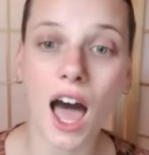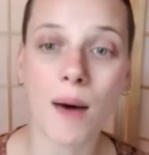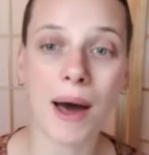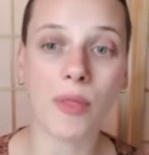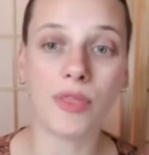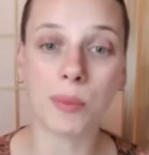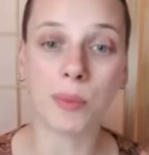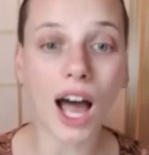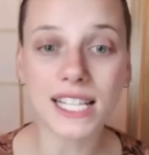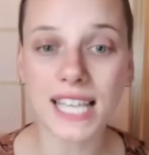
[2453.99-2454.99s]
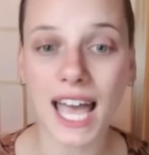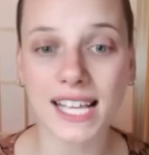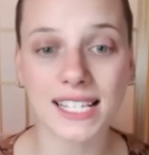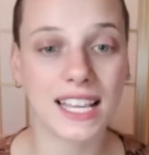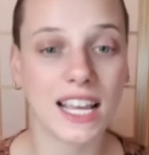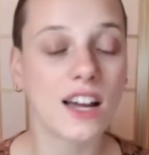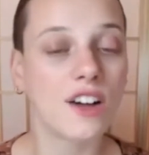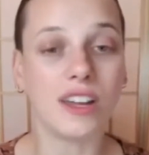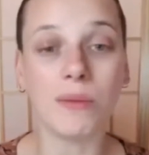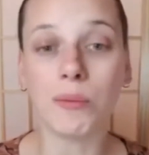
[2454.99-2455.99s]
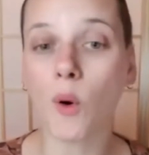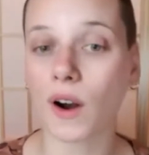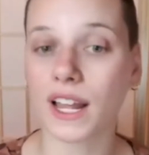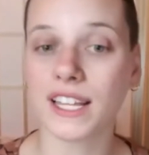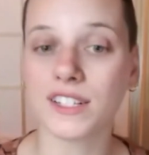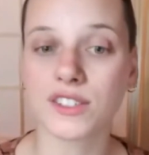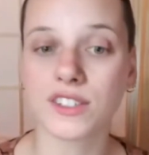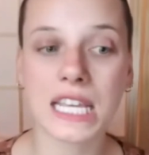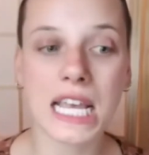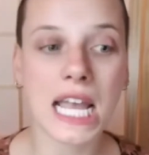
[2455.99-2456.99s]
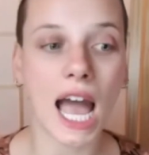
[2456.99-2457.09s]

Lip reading: about the process, the importance,